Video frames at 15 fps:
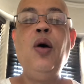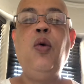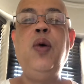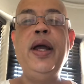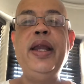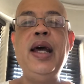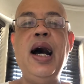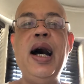
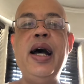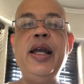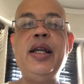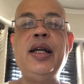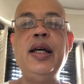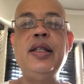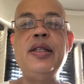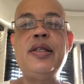When I
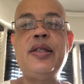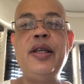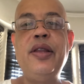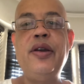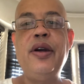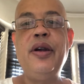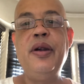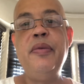
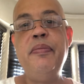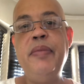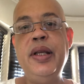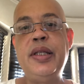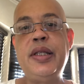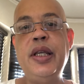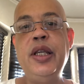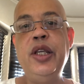consider
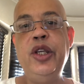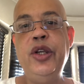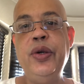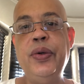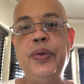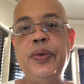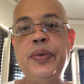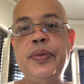missing
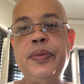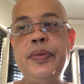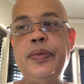you.